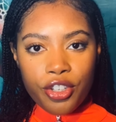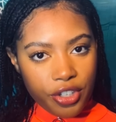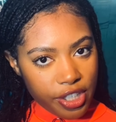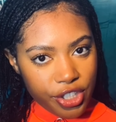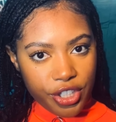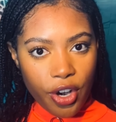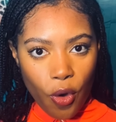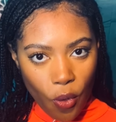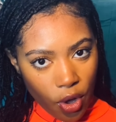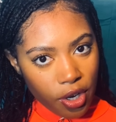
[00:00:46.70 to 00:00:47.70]

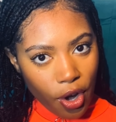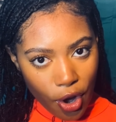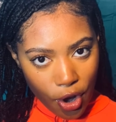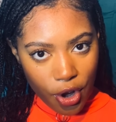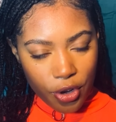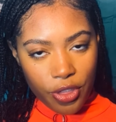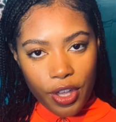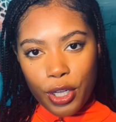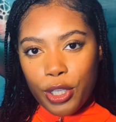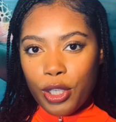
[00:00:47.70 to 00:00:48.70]
creature on Earth,
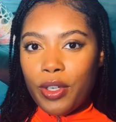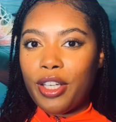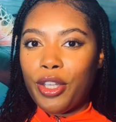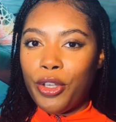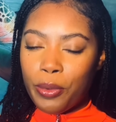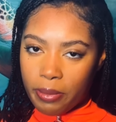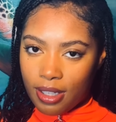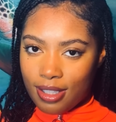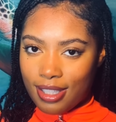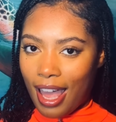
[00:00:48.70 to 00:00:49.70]
including humans,